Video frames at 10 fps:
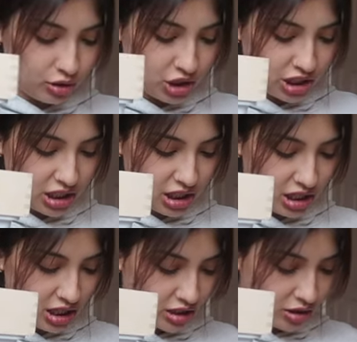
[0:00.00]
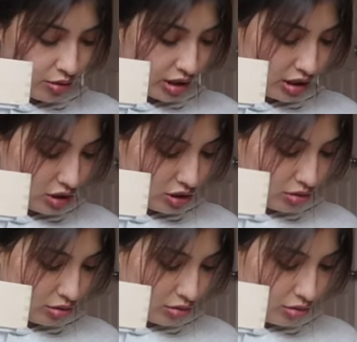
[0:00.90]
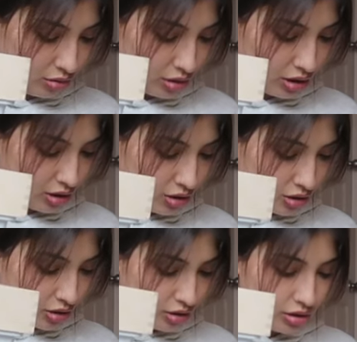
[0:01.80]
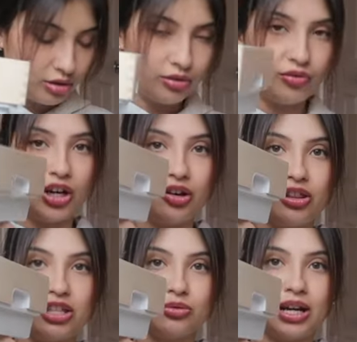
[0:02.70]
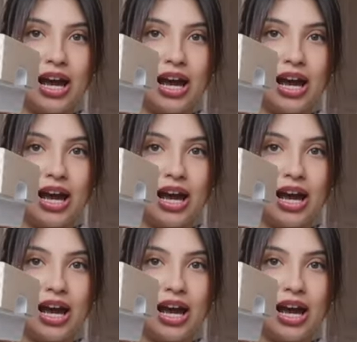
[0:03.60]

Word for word: she is going to figure this one